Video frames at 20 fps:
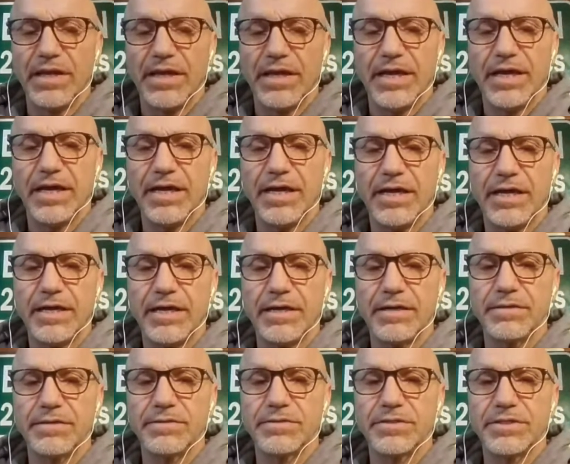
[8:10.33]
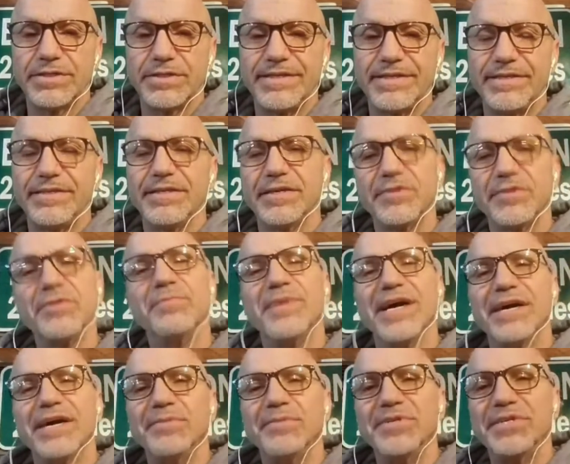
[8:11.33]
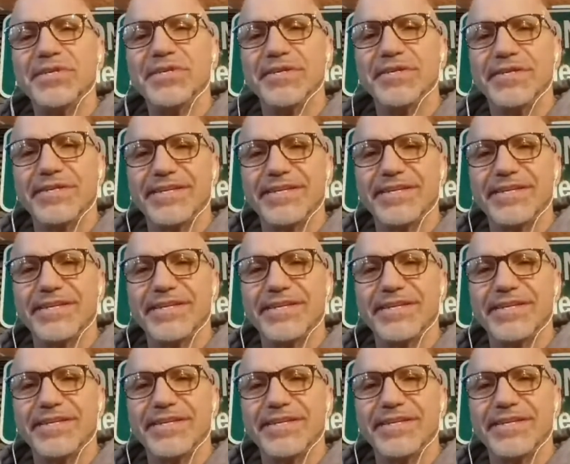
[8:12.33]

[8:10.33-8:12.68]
the bombing year.